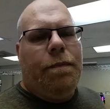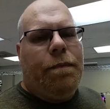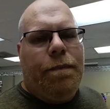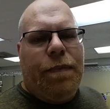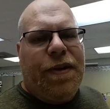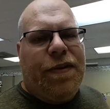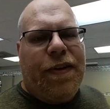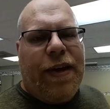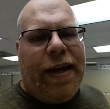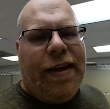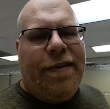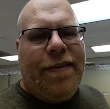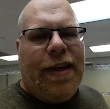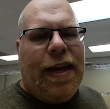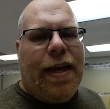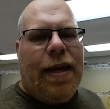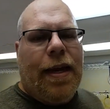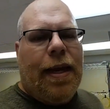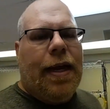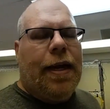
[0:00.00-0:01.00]
Besides
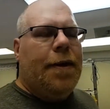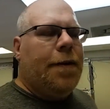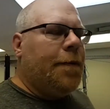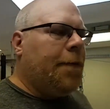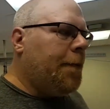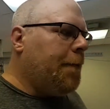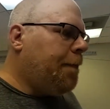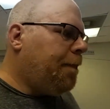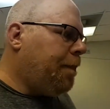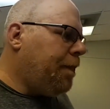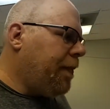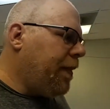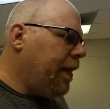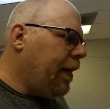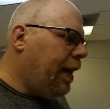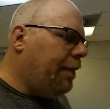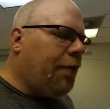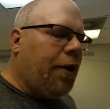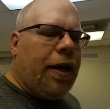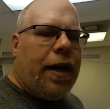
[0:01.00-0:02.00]
that, like,
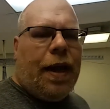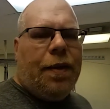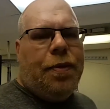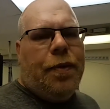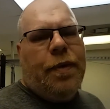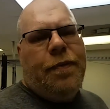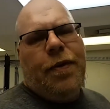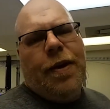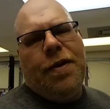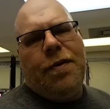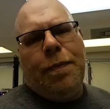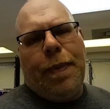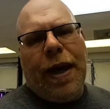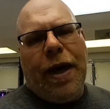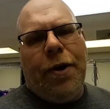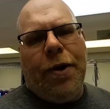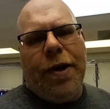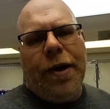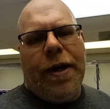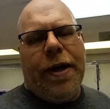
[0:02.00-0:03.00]
I've already got 3-phase
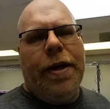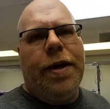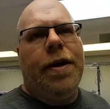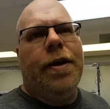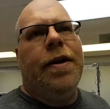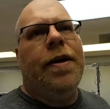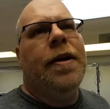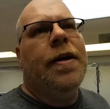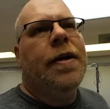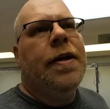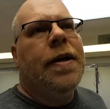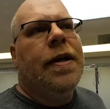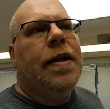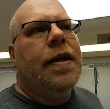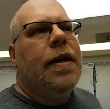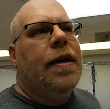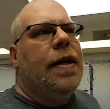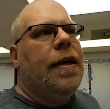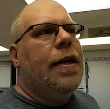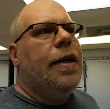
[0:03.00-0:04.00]
power here.
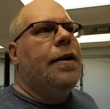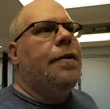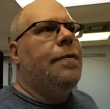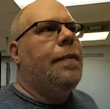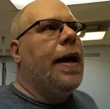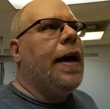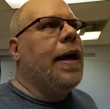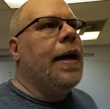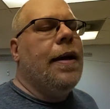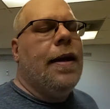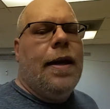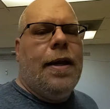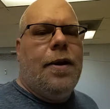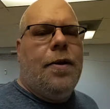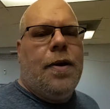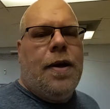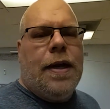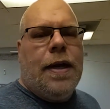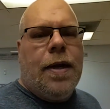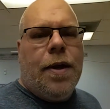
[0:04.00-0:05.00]
I can
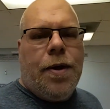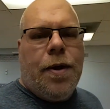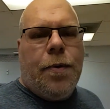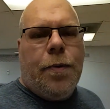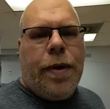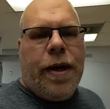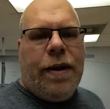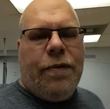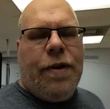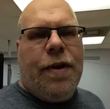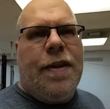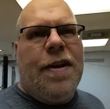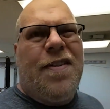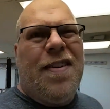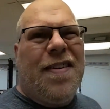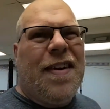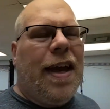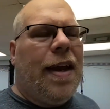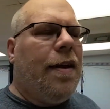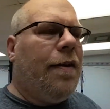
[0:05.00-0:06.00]
literally go to whatever. This
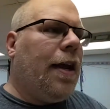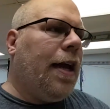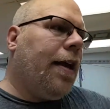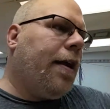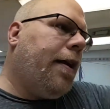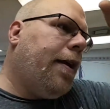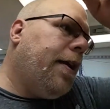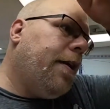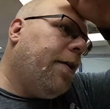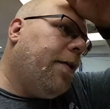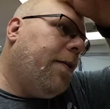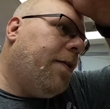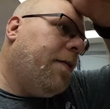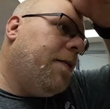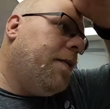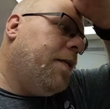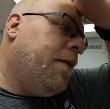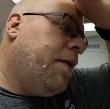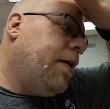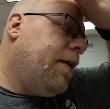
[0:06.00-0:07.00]
is kind of like, you know,
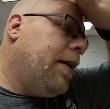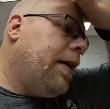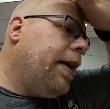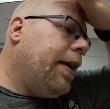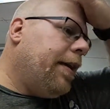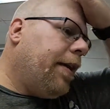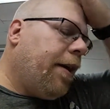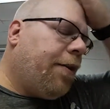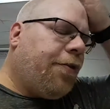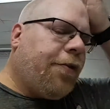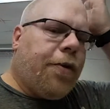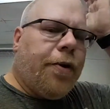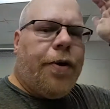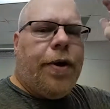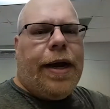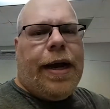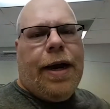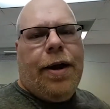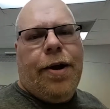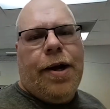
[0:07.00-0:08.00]
industrial
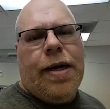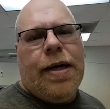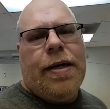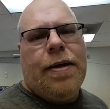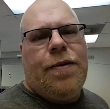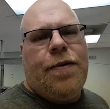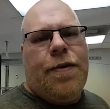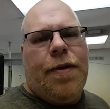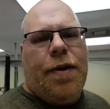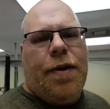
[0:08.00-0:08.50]
area, so